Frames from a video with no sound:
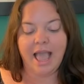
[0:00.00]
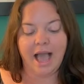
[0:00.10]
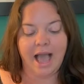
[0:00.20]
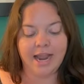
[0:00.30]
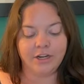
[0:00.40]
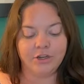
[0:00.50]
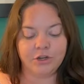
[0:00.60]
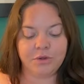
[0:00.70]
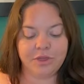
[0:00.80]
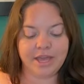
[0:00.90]
I
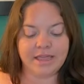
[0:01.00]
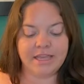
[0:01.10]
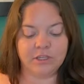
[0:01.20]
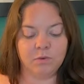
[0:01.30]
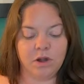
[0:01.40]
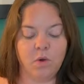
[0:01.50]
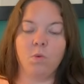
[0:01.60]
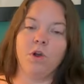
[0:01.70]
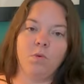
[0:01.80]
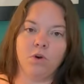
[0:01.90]
do think this one
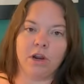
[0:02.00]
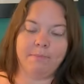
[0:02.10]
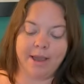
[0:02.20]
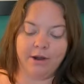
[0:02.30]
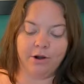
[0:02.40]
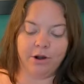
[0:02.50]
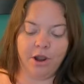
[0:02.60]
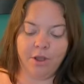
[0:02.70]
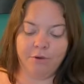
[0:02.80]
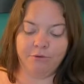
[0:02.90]
would work better
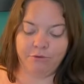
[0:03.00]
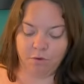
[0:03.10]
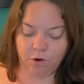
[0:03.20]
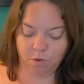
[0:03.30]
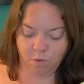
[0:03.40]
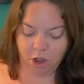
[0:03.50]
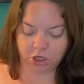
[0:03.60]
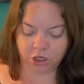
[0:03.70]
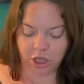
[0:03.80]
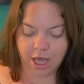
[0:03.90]
for
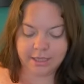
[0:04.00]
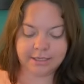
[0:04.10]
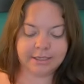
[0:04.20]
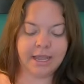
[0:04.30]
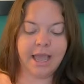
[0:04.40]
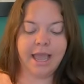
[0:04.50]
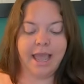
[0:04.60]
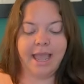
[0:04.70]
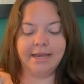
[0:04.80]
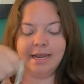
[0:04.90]
washcloths.
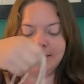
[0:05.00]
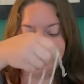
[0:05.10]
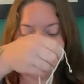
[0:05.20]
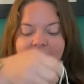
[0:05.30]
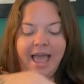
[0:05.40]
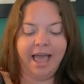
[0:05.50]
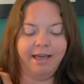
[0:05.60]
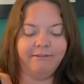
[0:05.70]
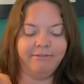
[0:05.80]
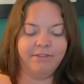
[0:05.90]
It doesn't
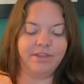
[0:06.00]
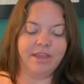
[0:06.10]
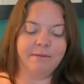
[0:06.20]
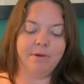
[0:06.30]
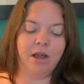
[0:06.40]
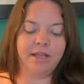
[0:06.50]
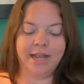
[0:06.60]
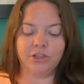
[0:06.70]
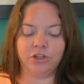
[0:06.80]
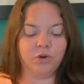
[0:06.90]
have the
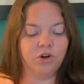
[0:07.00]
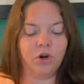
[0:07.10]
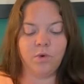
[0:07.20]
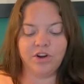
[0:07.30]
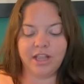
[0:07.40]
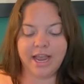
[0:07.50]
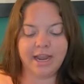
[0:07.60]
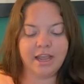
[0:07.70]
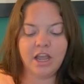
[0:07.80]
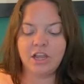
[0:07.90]
polyester or
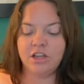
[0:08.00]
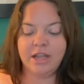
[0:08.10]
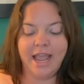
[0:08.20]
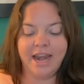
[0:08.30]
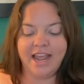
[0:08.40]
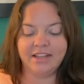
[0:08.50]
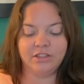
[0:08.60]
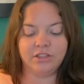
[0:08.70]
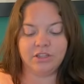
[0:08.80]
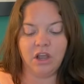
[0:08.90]
acrylic in it,
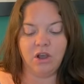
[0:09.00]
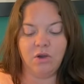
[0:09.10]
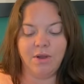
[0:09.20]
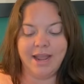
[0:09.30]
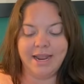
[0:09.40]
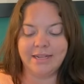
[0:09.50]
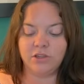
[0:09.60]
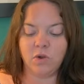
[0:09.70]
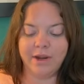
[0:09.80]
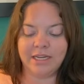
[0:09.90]
so it is
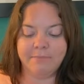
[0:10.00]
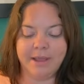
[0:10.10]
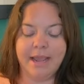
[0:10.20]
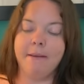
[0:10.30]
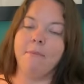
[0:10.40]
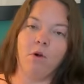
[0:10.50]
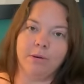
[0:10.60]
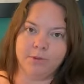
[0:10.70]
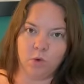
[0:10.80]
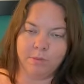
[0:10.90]
going to be more
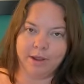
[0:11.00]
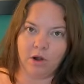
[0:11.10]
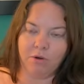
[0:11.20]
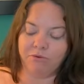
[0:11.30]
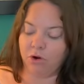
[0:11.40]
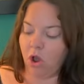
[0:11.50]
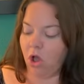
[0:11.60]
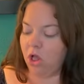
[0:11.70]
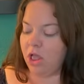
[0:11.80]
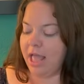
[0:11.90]
absorbent
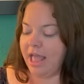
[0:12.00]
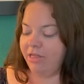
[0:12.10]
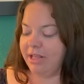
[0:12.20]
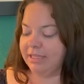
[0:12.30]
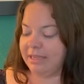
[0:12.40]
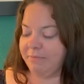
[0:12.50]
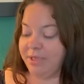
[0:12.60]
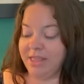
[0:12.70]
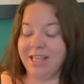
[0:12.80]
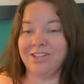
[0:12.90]
overall than
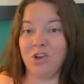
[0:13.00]
something that's